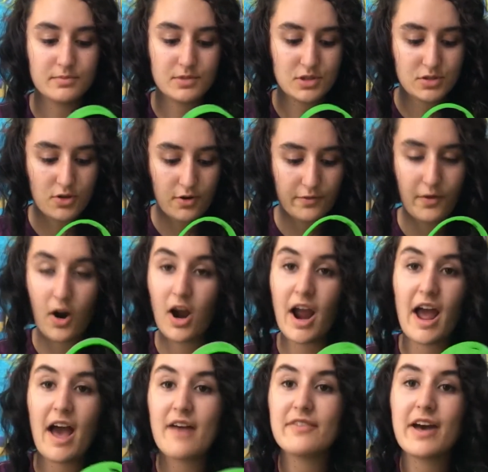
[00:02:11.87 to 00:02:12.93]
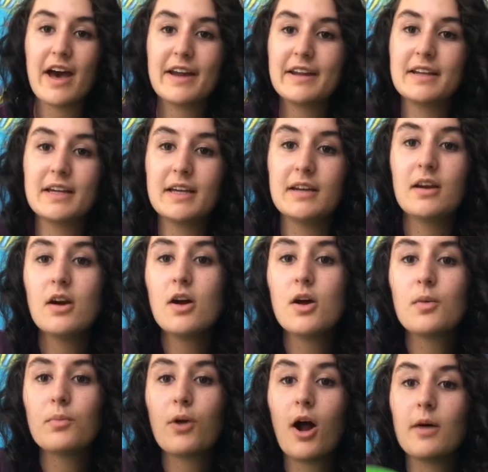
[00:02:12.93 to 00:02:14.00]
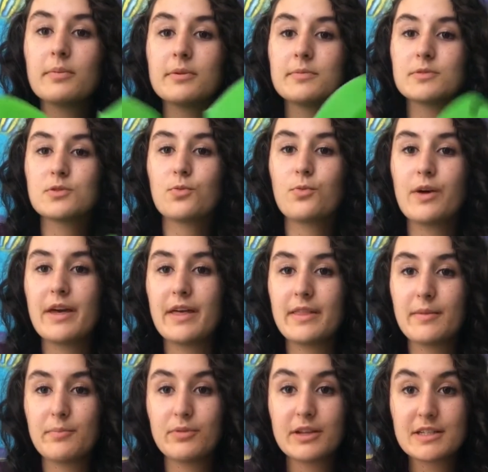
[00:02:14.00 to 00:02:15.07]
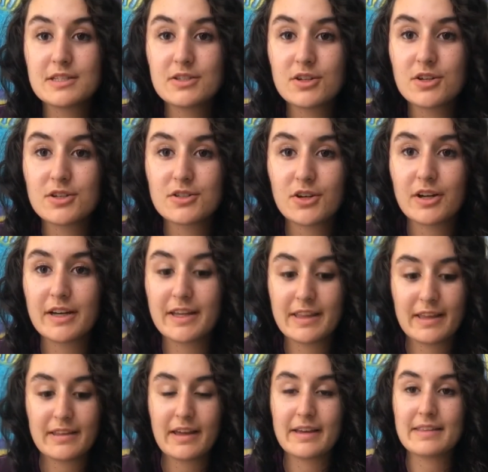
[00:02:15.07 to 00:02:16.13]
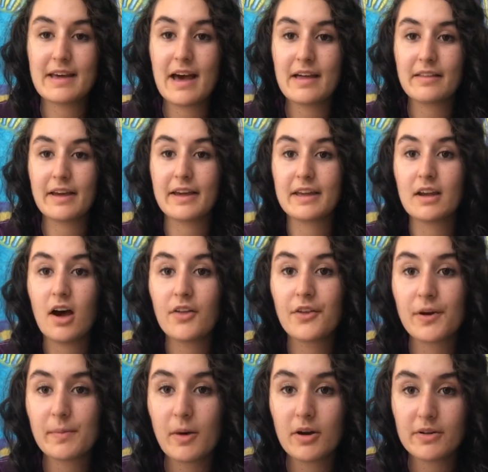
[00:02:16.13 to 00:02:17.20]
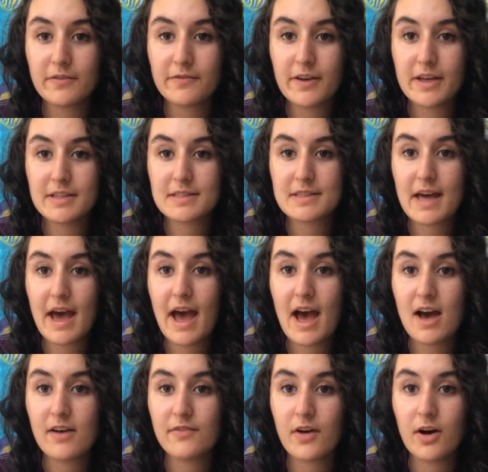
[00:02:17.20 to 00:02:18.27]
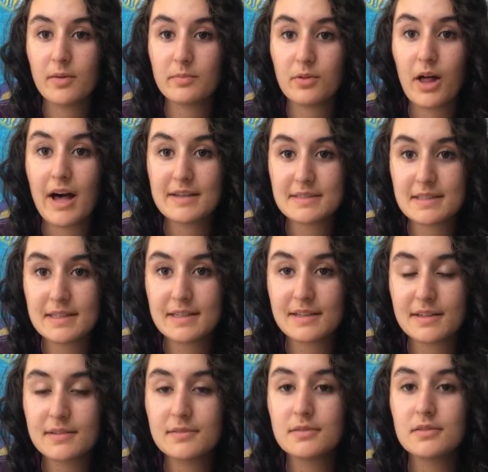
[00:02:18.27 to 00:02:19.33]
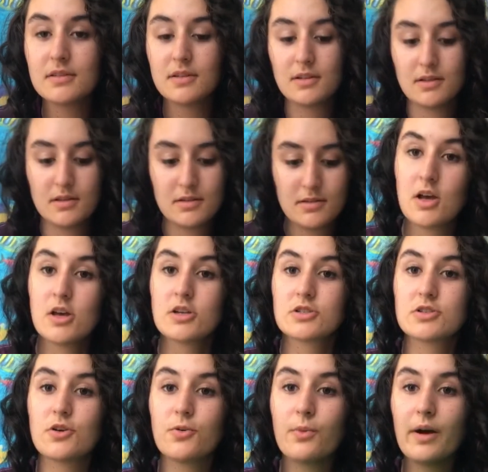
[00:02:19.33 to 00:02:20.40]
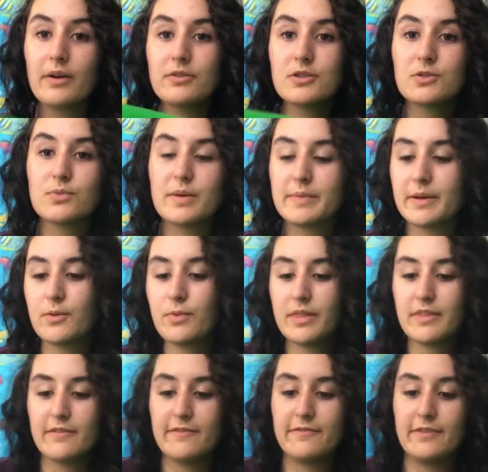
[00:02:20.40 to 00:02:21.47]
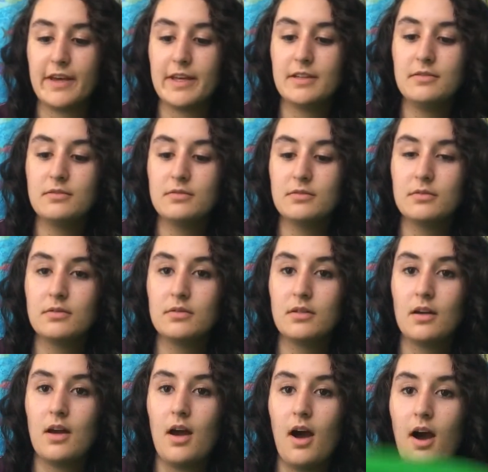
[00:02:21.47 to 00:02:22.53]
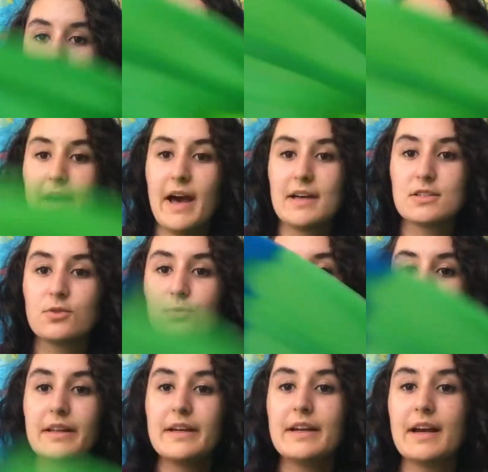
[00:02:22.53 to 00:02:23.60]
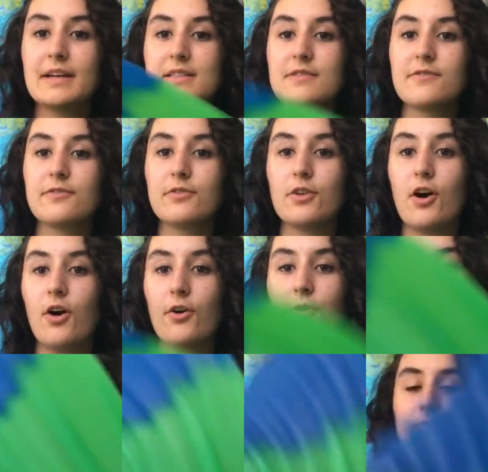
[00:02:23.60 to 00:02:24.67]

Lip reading: so far I haven't had any problems with blisters or anything like that, like in other monofins that have plastic. So while swimming with the fin, it has a really nice flow,